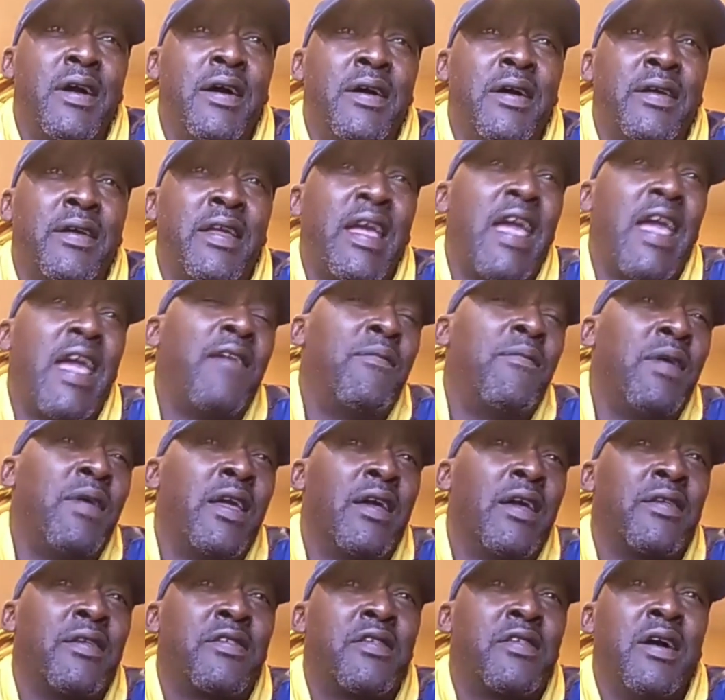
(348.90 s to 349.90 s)
gave me
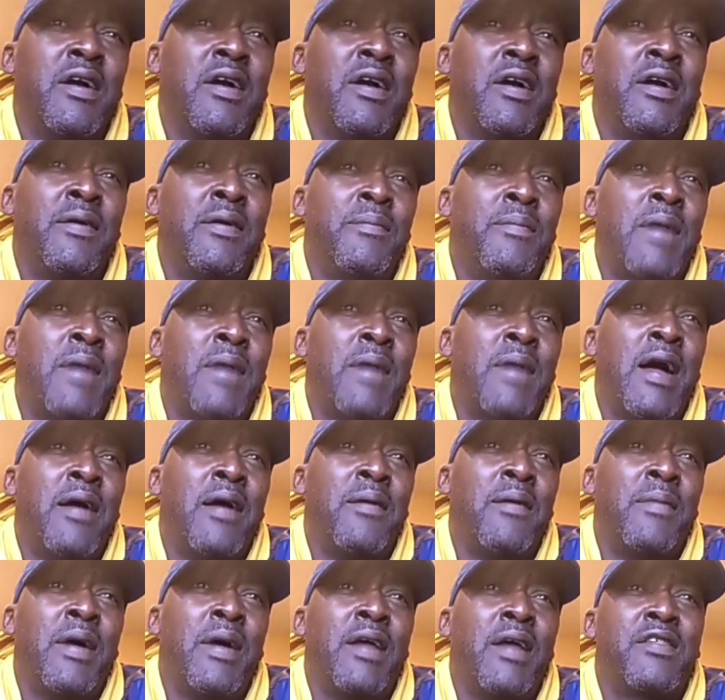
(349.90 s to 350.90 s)

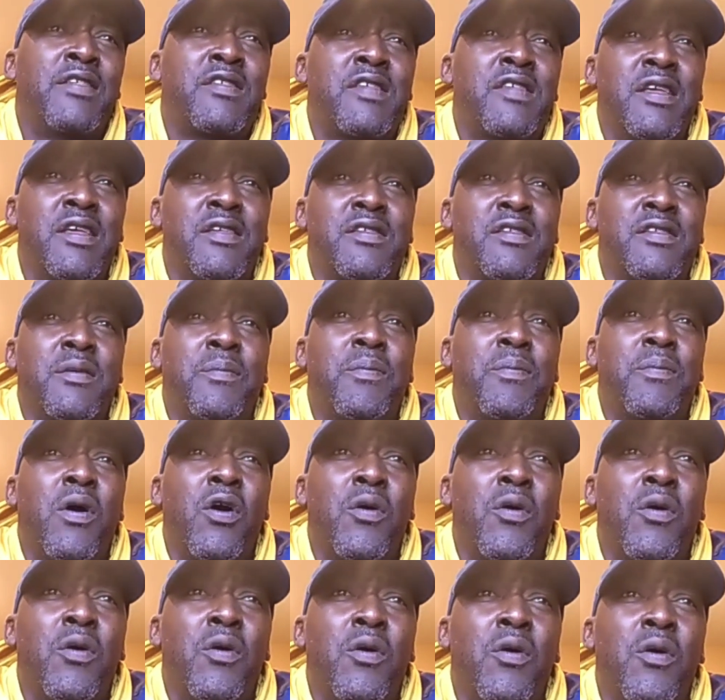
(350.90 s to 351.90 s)
my sense of
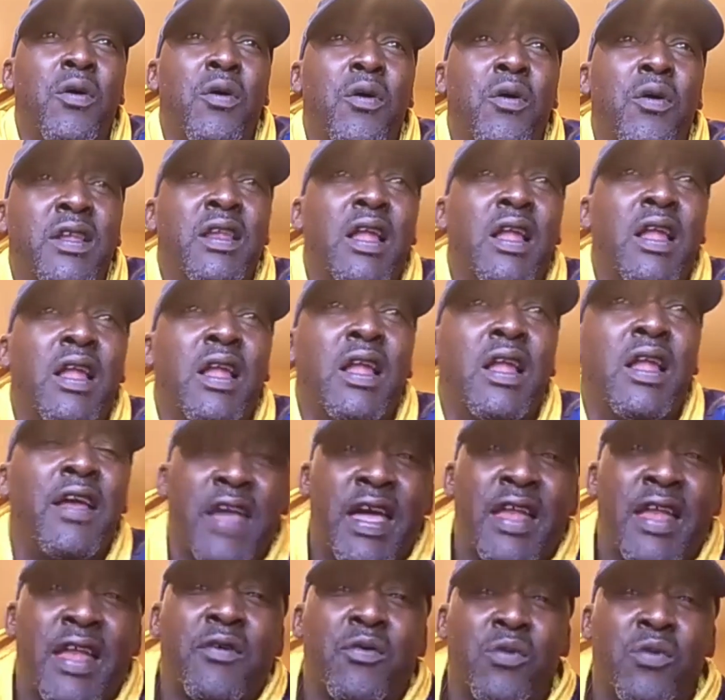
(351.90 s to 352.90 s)
purpose in life
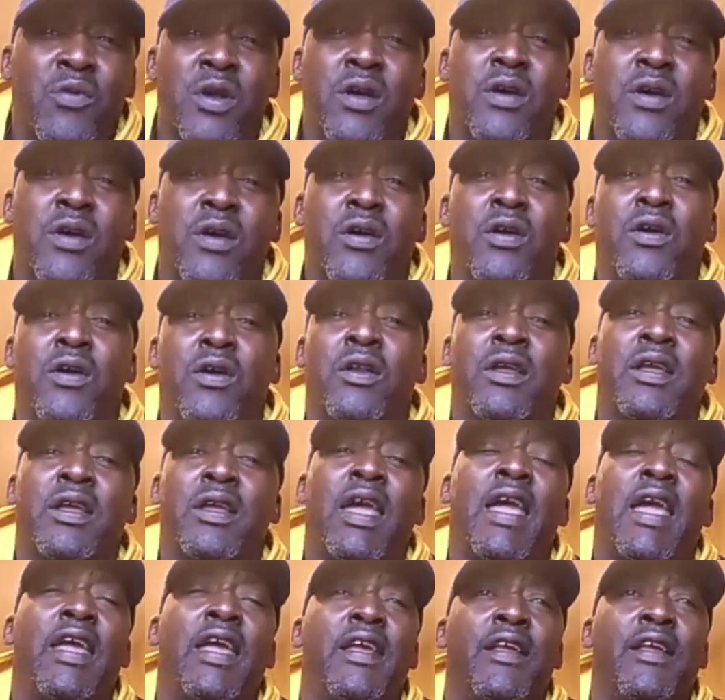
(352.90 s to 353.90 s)
at a real early
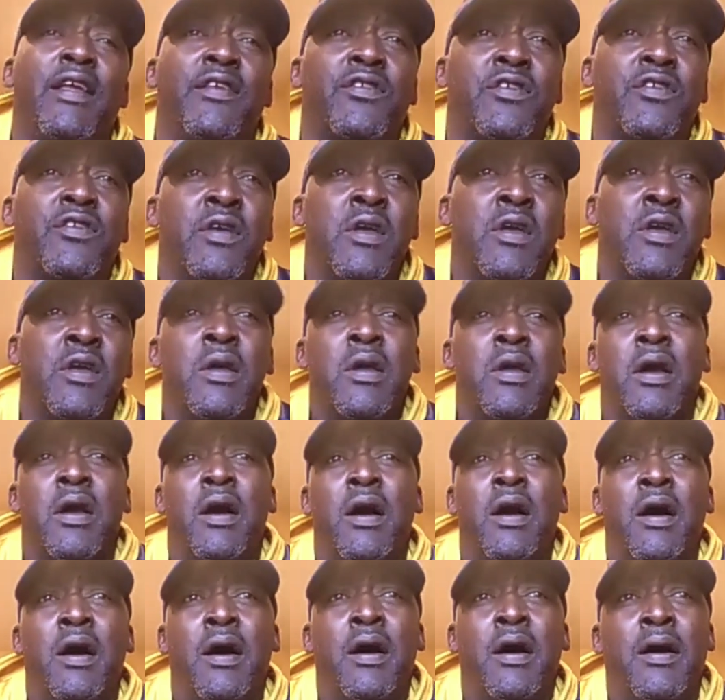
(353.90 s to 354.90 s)
age.
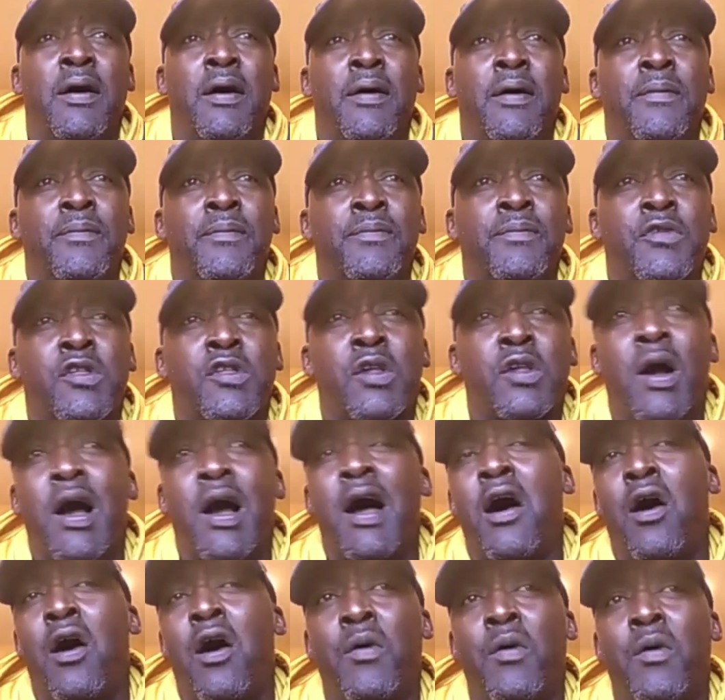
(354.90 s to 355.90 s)
So I
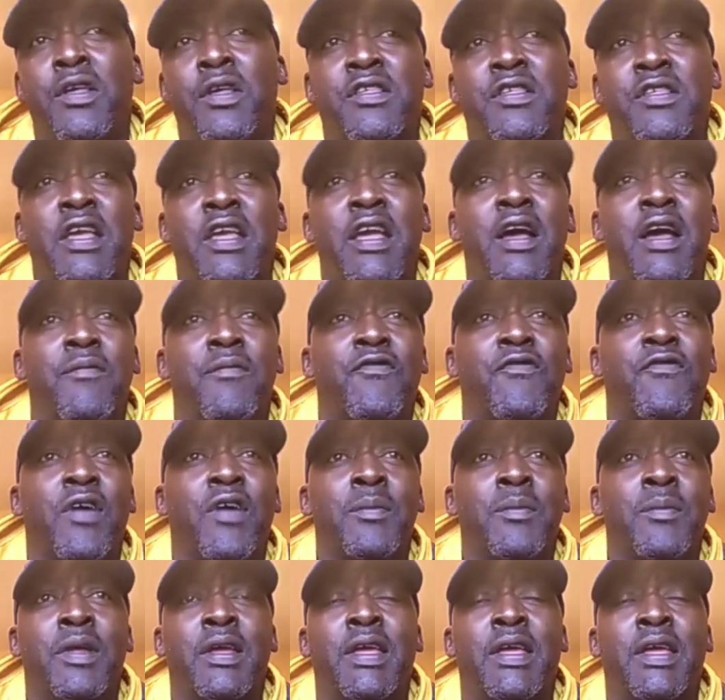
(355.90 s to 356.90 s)
always say I'm
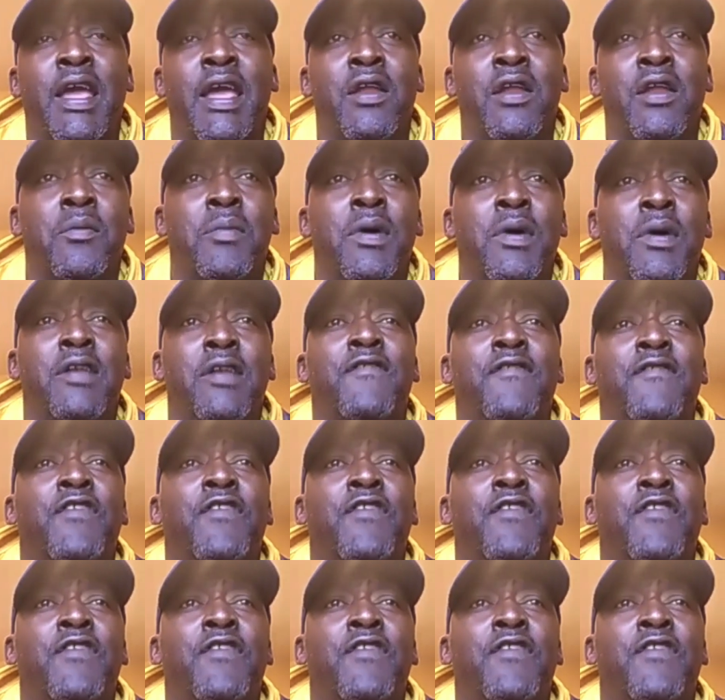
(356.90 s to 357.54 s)
from Decatur, but